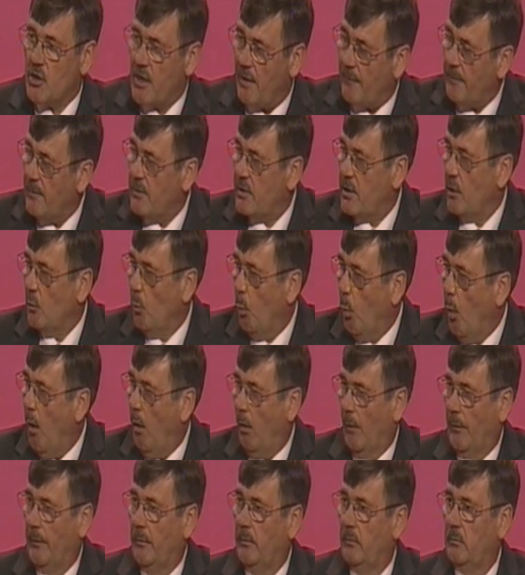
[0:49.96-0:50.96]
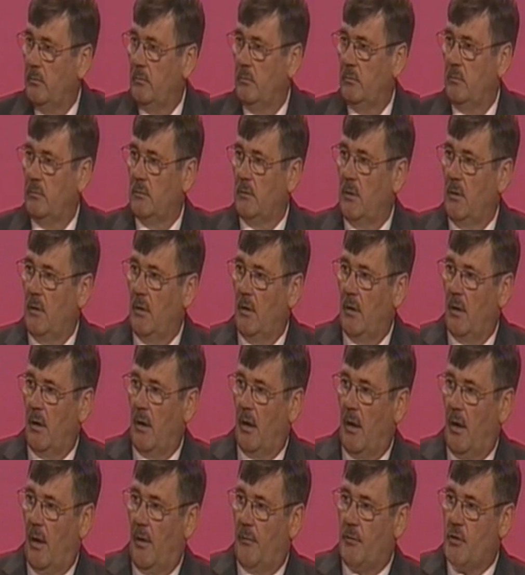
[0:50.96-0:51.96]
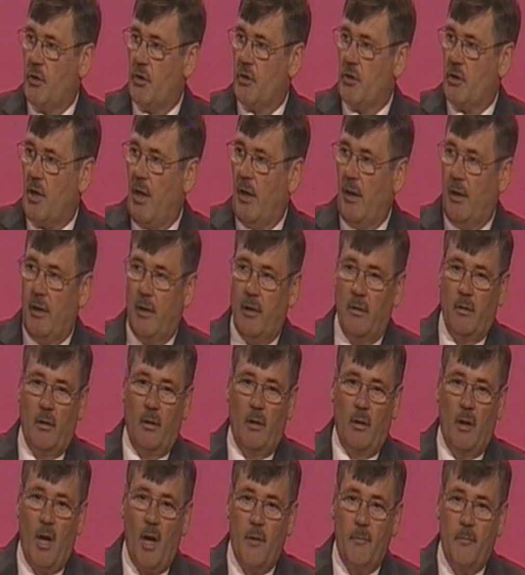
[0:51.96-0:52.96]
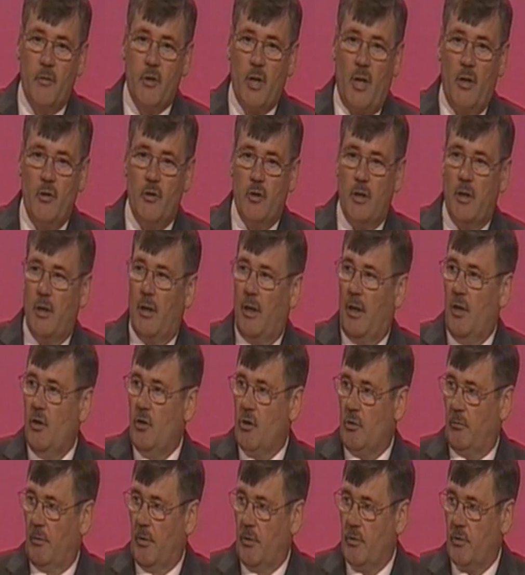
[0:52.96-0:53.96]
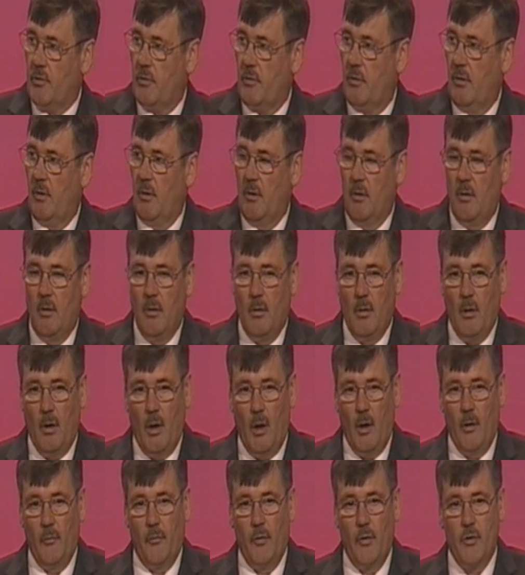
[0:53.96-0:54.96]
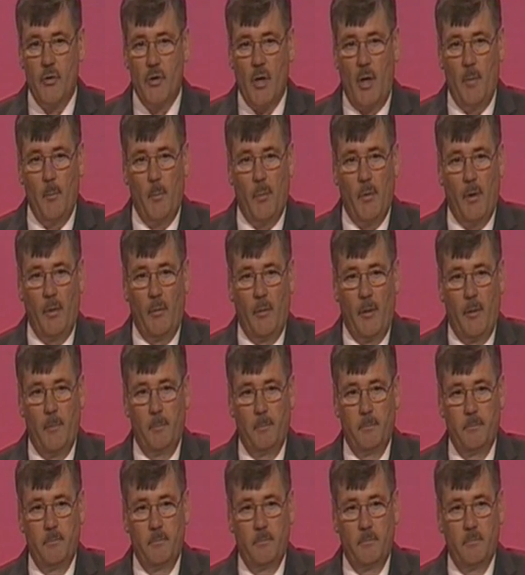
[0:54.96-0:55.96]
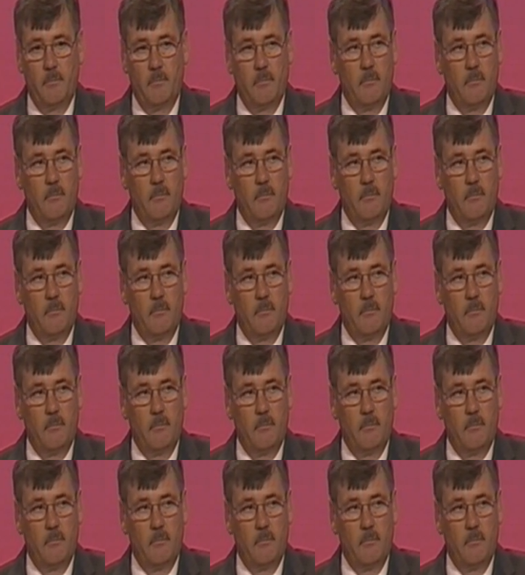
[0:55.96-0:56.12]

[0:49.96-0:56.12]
71 have sustained life-changing injuries over the same period.